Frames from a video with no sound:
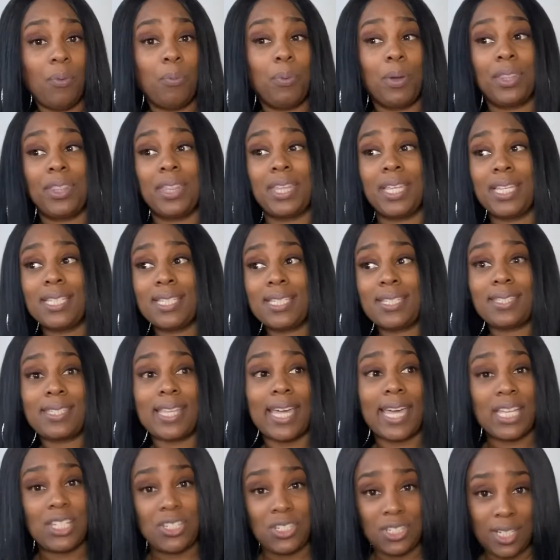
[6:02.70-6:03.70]
with this
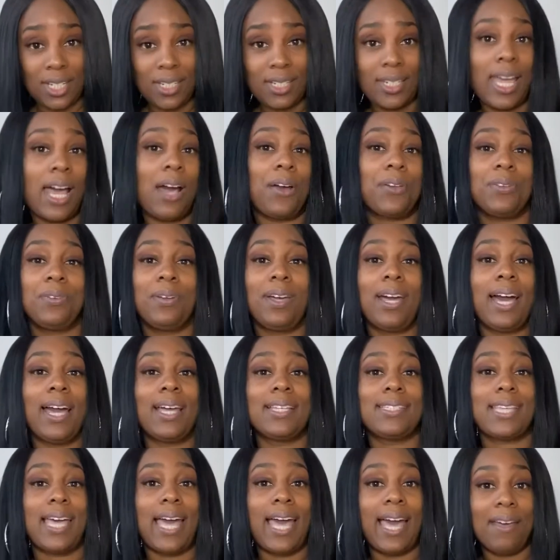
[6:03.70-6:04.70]
staging and how you
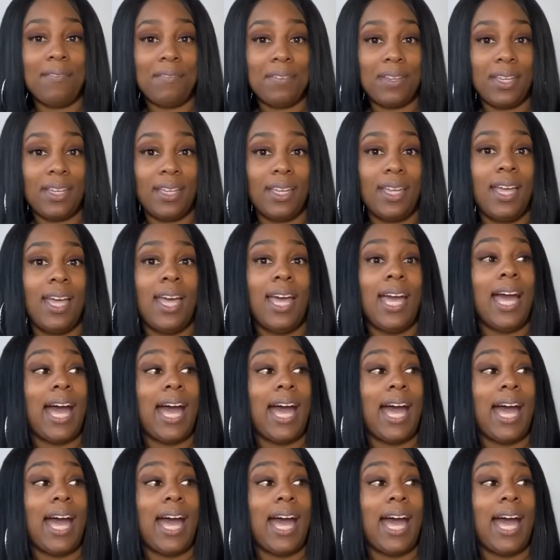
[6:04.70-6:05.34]
guys have it,